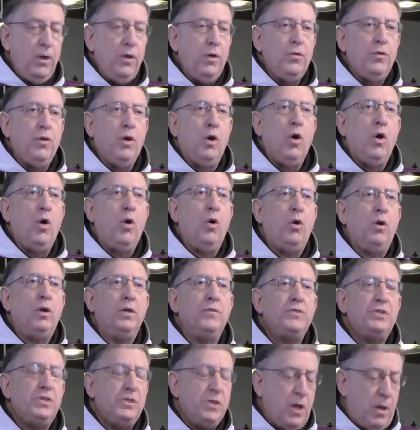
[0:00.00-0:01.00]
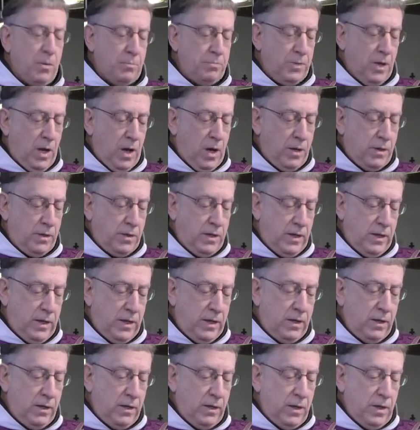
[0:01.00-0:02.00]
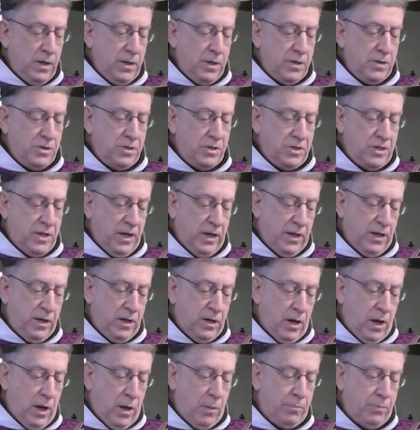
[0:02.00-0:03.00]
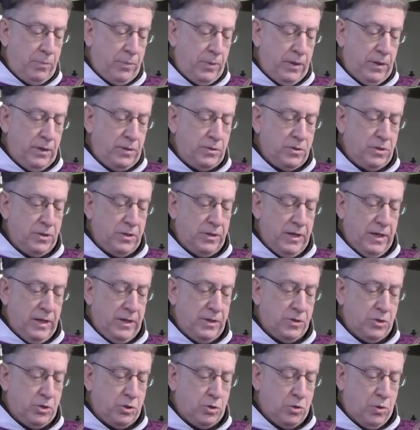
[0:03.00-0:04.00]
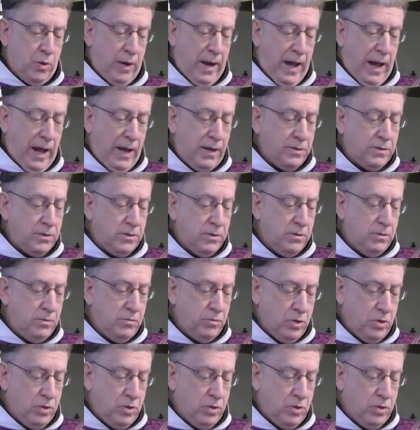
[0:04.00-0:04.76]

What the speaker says: The whole of Psalm 90 is taken up in today's tract,